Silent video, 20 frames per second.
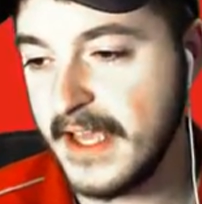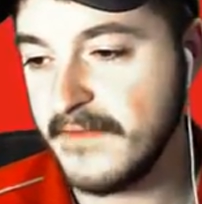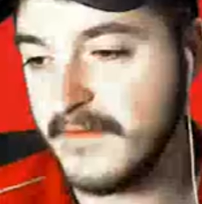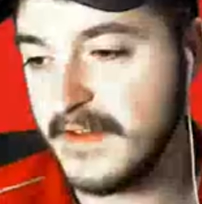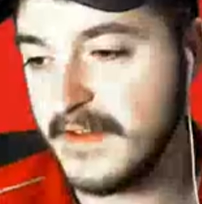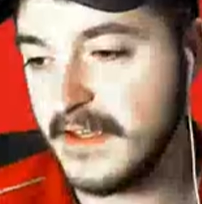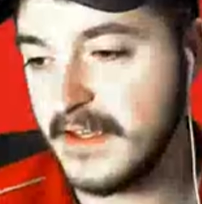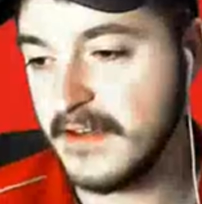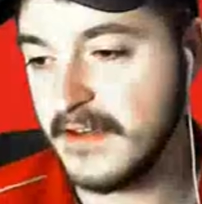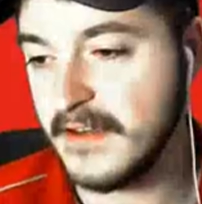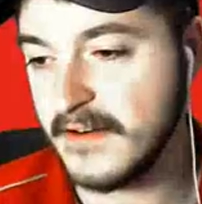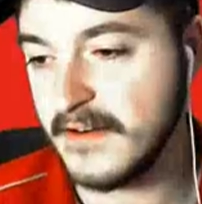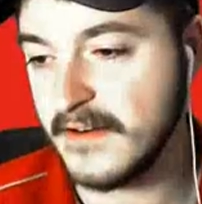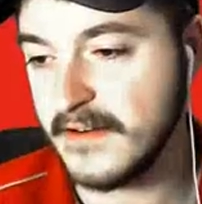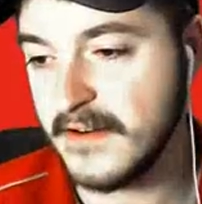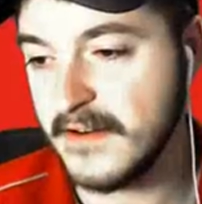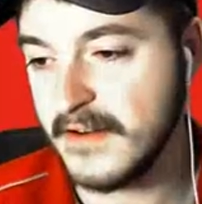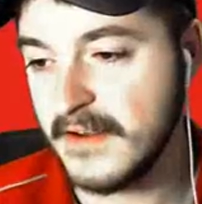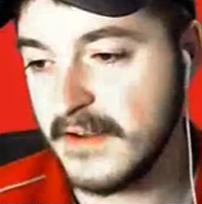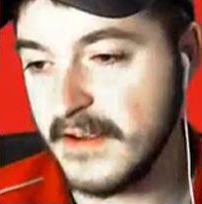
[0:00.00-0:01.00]
here,
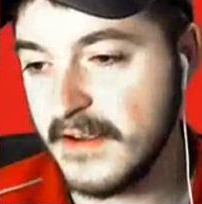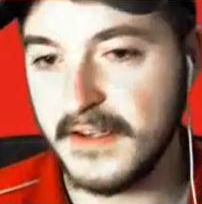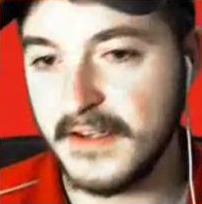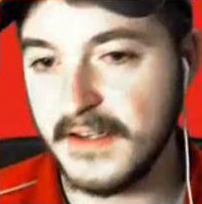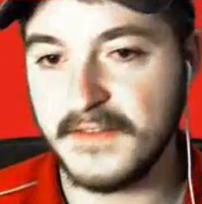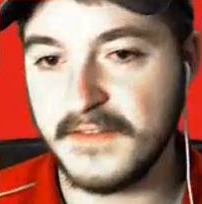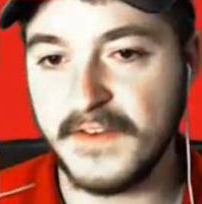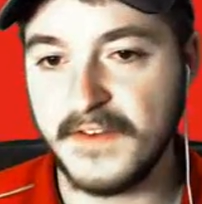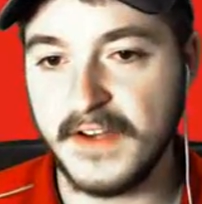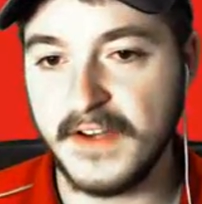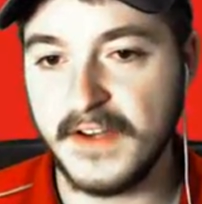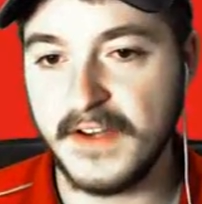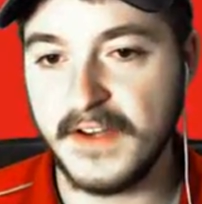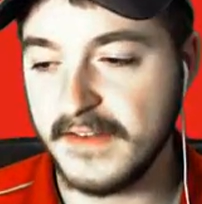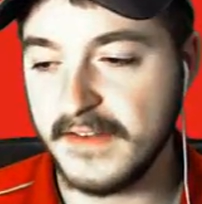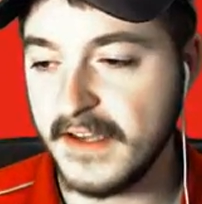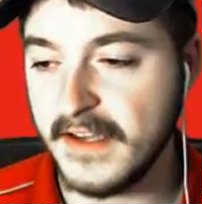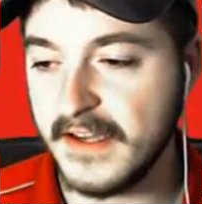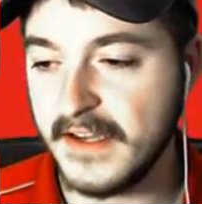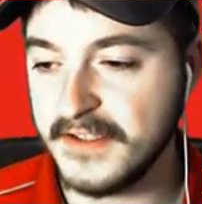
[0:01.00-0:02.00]
it's funny that it's
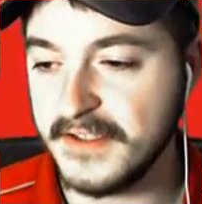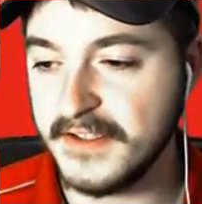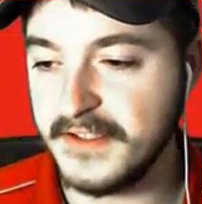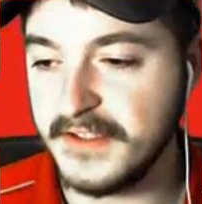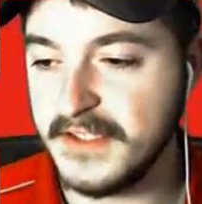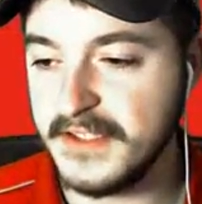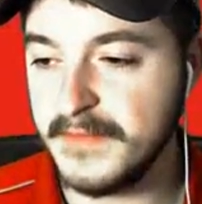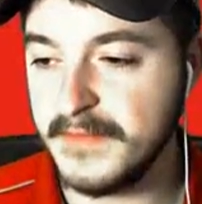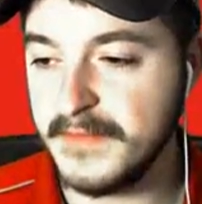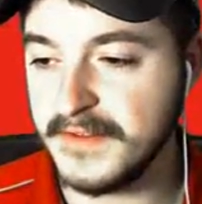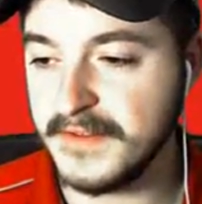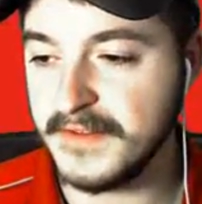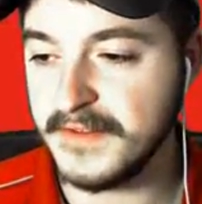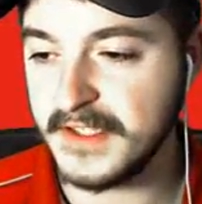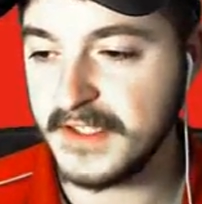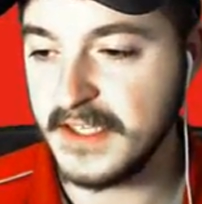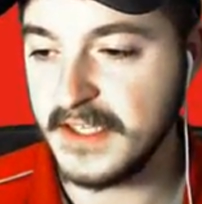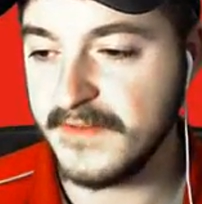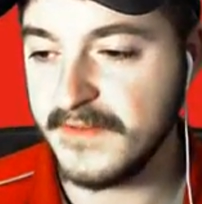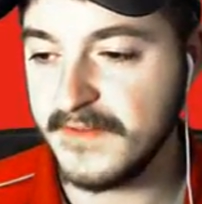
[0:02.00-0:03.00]
got gym music,
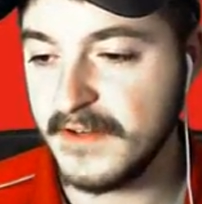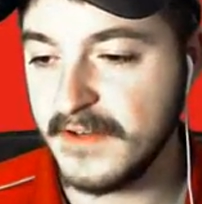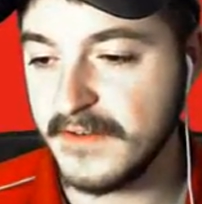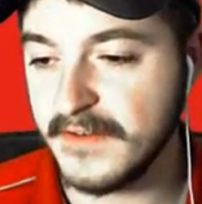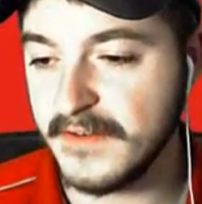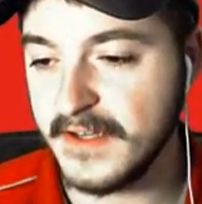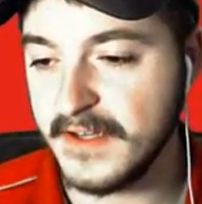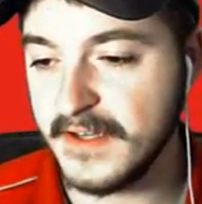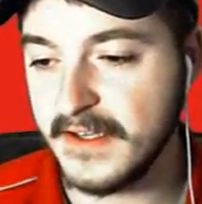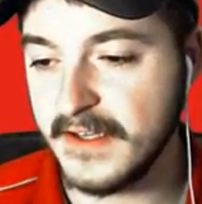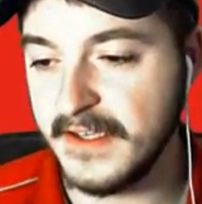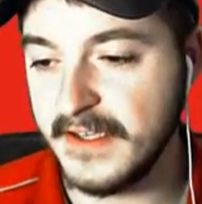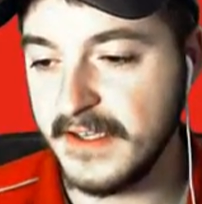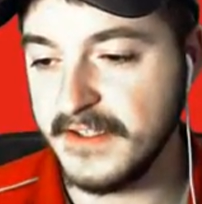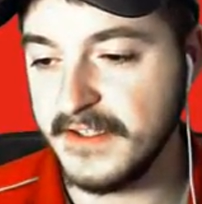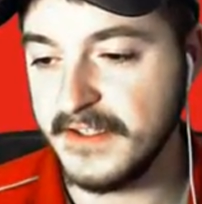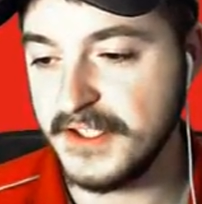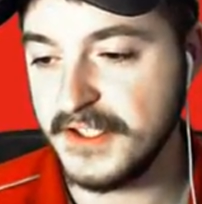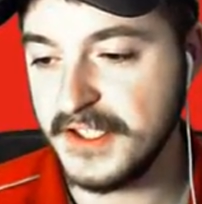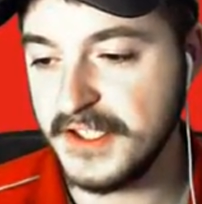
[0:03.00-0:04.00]
even though it's not a
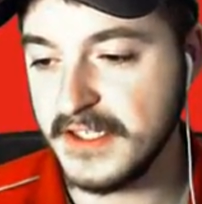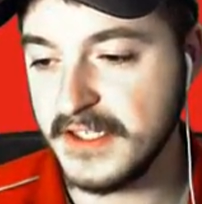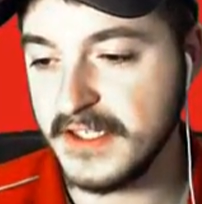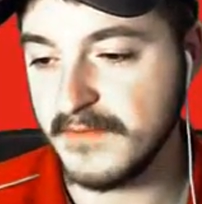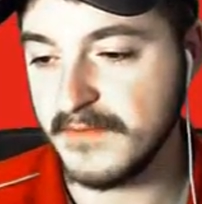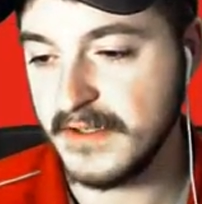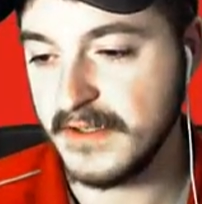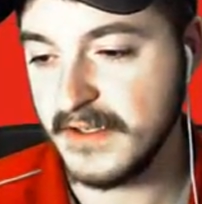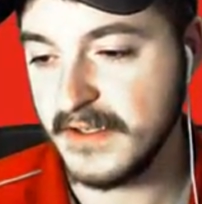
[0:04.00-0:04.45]
gym.